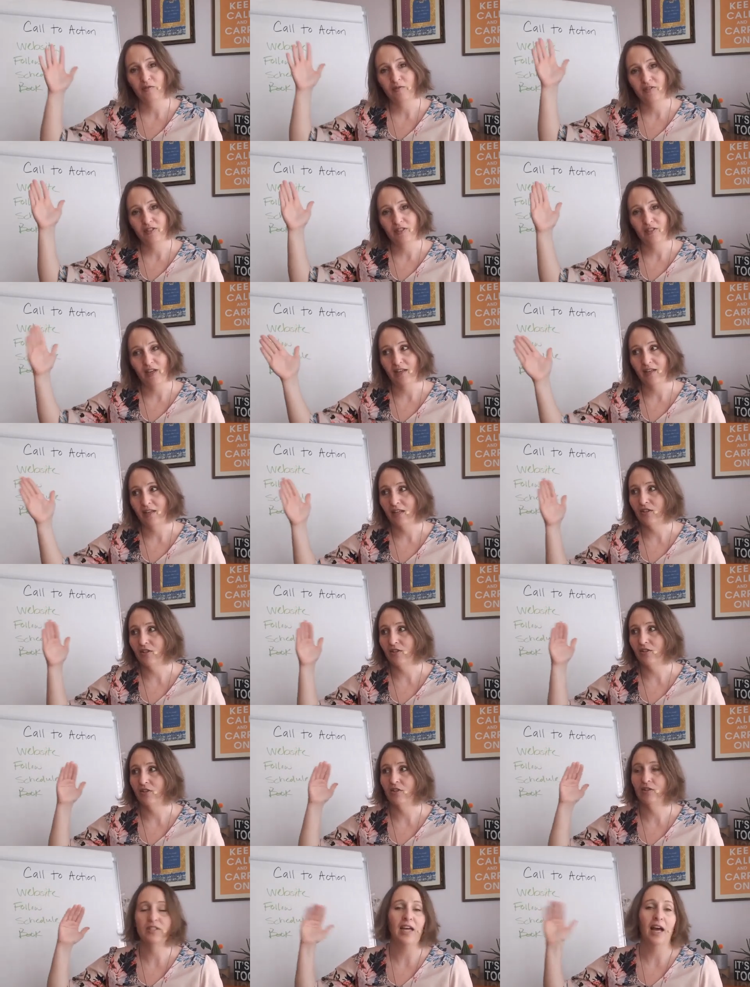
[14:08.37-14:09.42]
done either
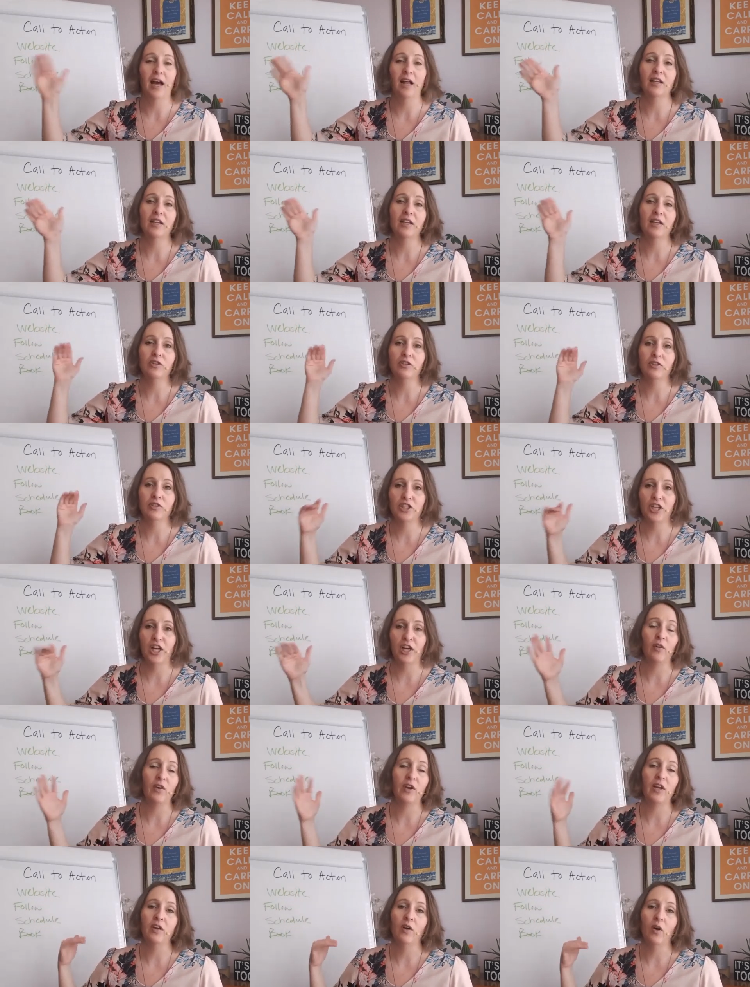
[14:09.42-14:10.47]
your telling, your
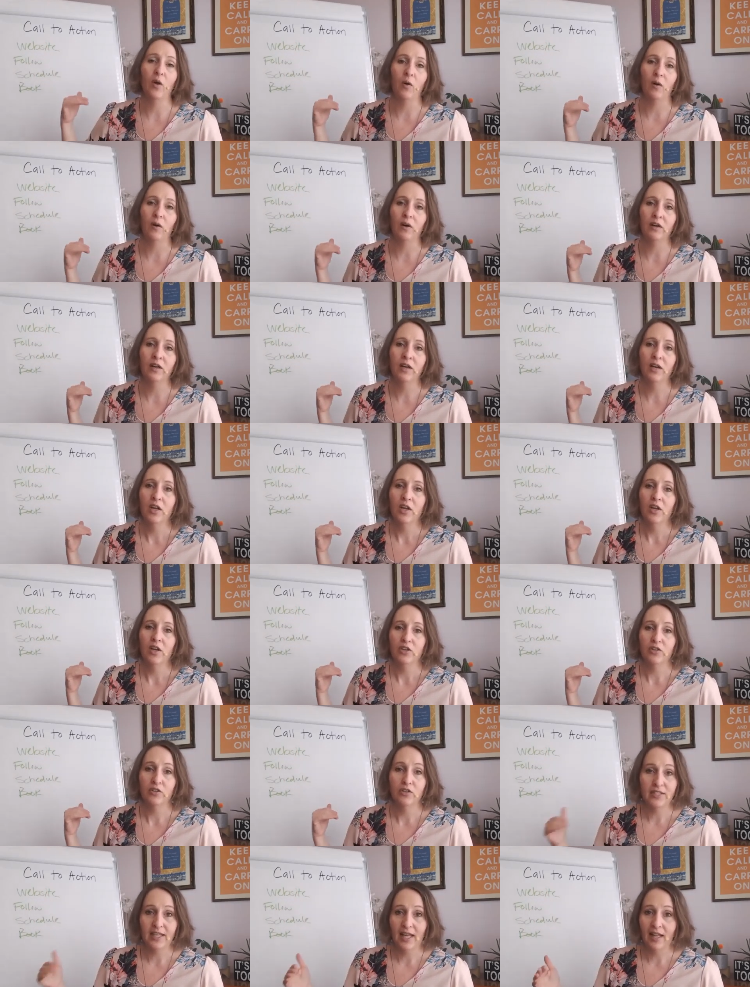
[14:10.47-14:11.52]
sharing, or
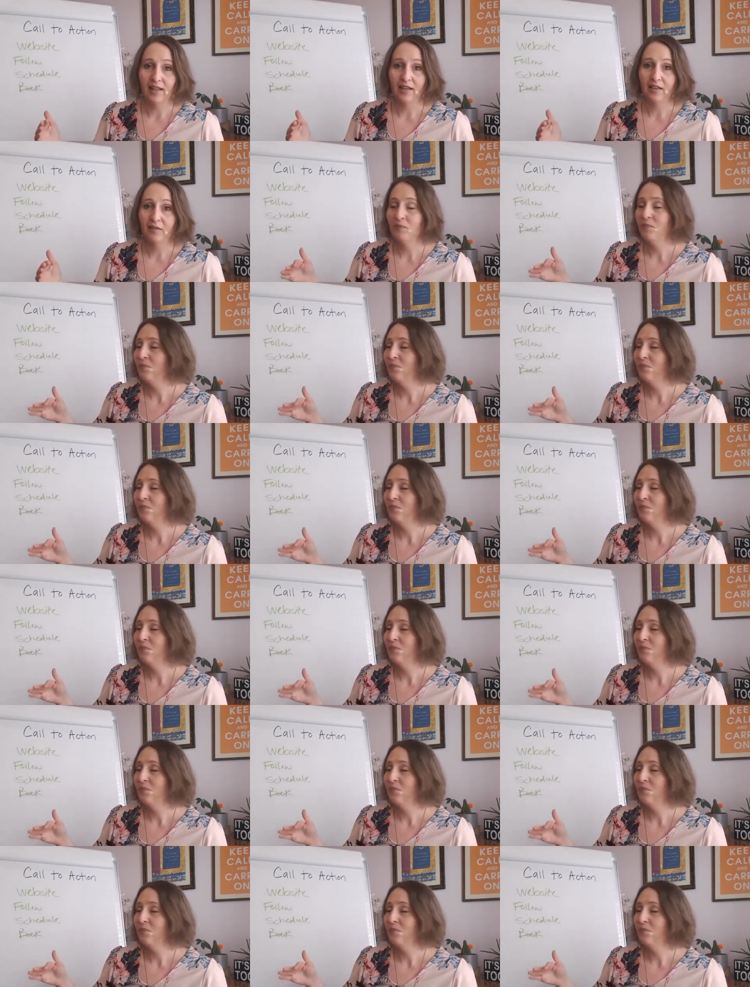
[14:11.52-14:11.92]
your selling,